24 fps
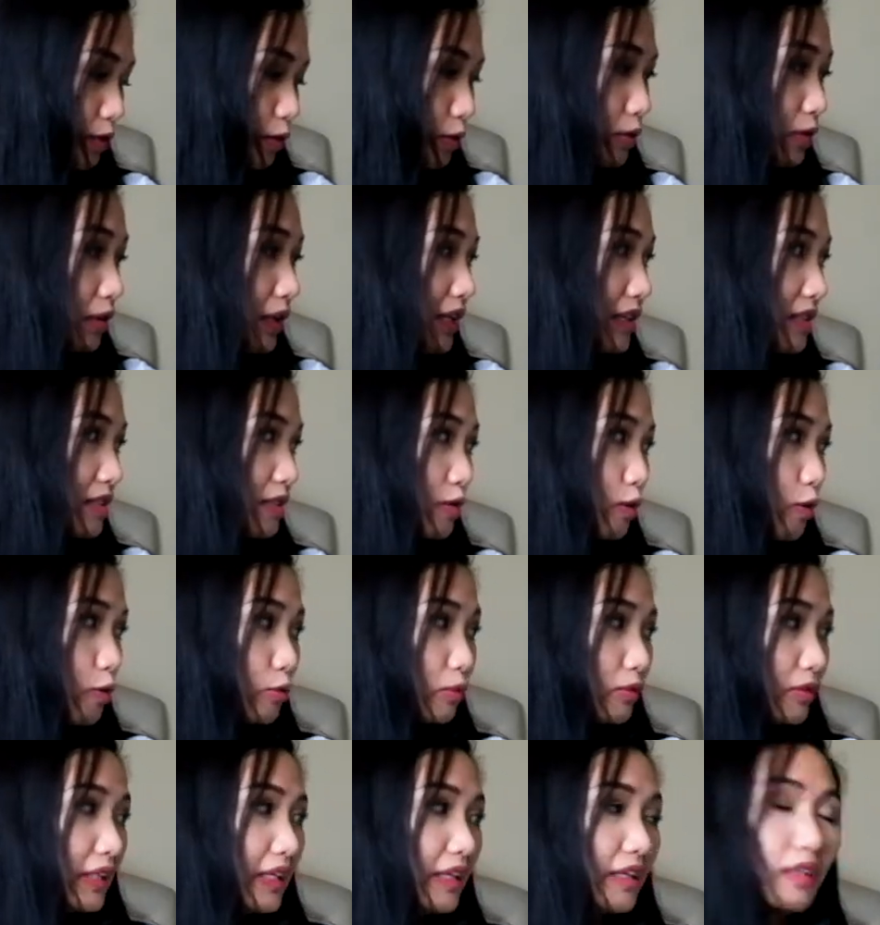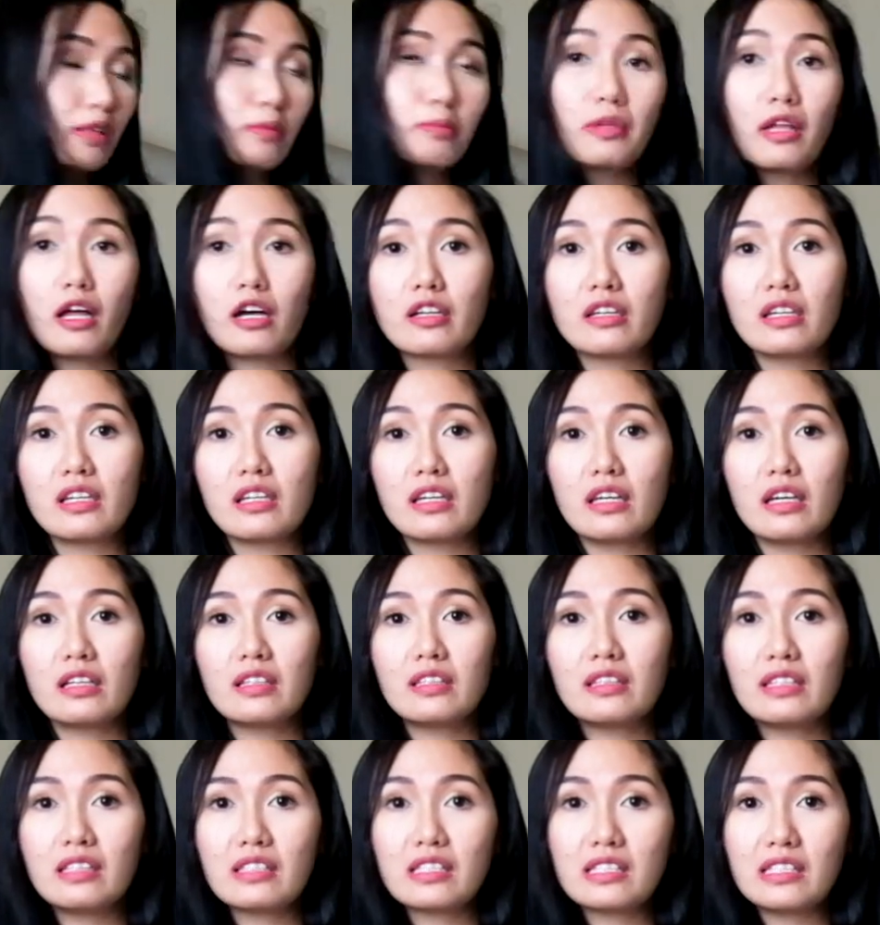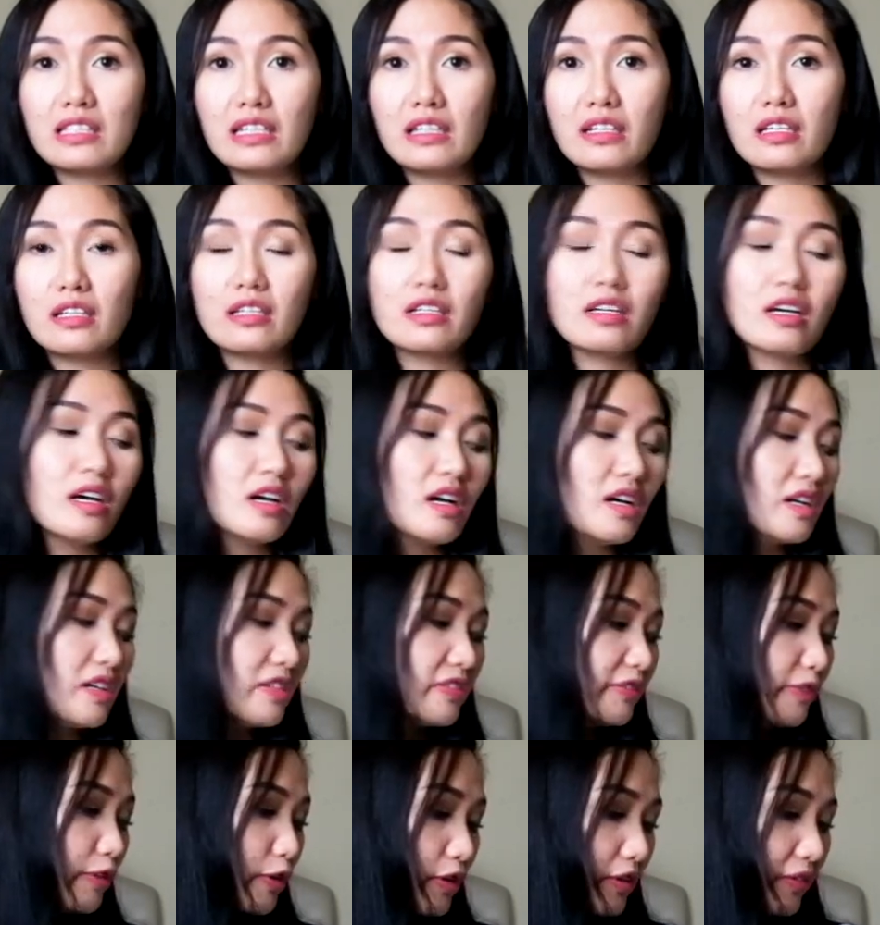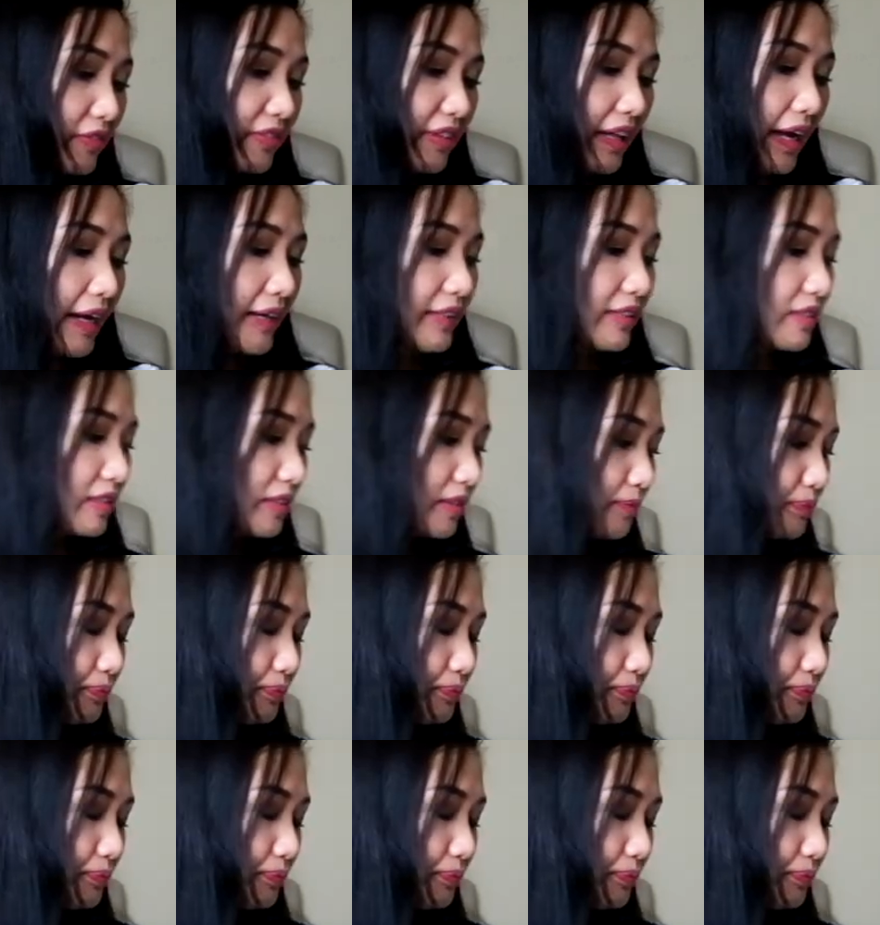so it's only the flunky kit that's needed for the flight